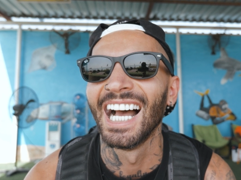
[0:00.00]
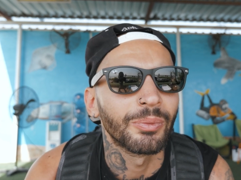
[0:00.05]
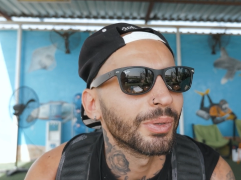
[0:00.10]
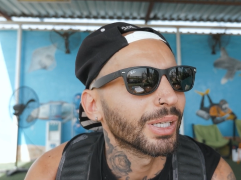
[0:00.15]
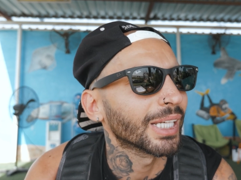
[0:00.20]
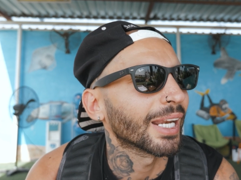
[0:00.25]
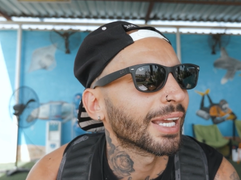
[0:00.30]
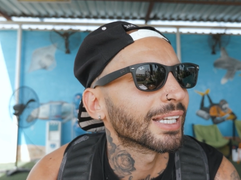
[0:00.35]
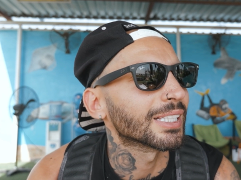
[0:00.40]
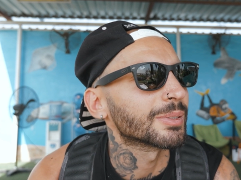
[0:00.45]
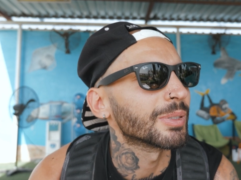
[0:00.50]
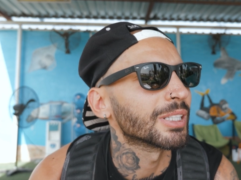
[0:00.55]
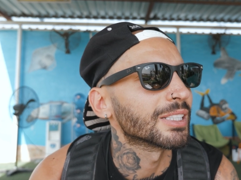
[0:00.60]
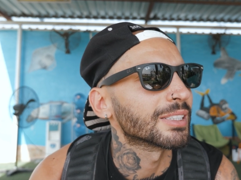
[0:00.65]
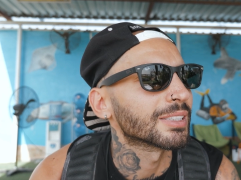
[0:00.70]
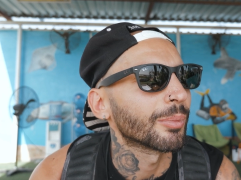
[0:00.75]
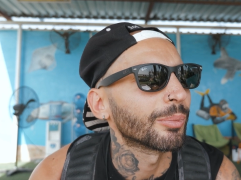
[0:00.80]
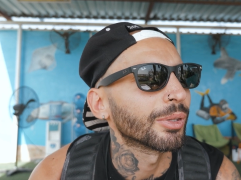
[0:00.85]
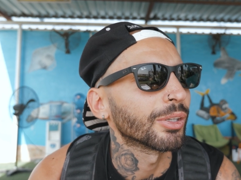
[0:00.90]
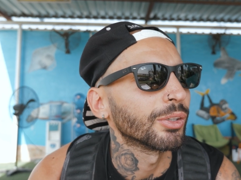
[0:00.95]
We're gonna
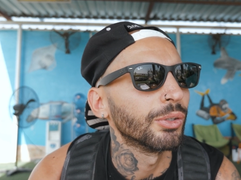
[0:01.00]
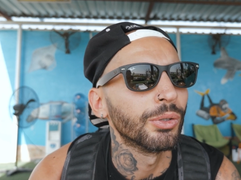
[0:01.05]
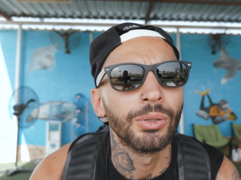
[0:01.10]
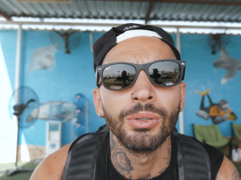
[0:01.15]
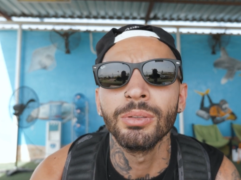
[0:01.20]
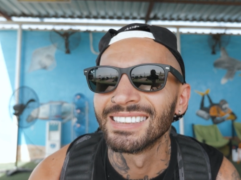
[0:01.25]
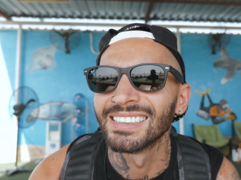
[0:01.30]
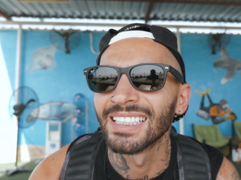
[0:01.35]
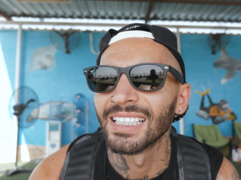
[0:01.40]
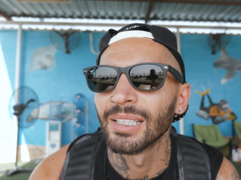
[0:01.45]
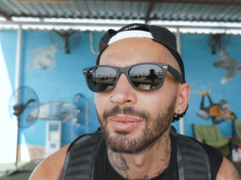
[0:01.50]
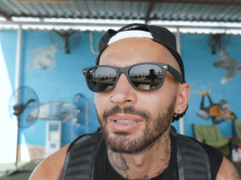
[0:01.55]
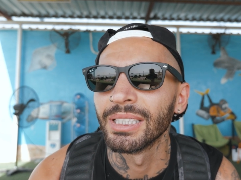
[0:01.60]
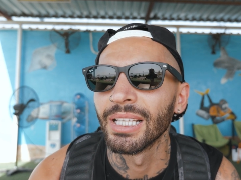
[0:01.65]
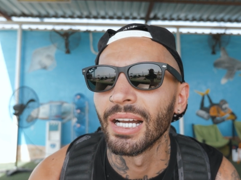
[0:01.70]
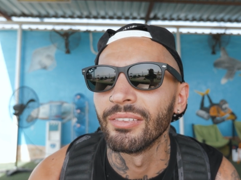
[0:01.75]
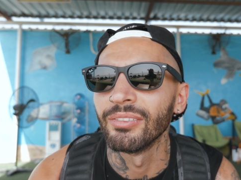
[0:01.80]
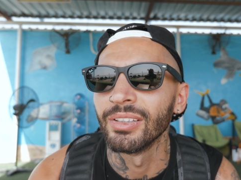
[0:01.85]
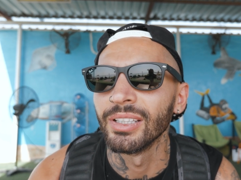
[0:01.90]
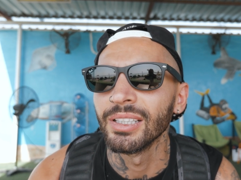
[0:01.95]
experience something new. It's gonna be
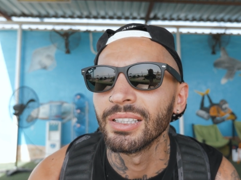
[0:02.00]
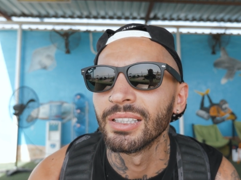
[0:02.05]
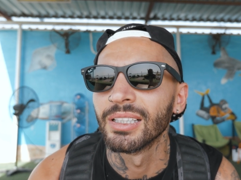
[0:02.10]
diving.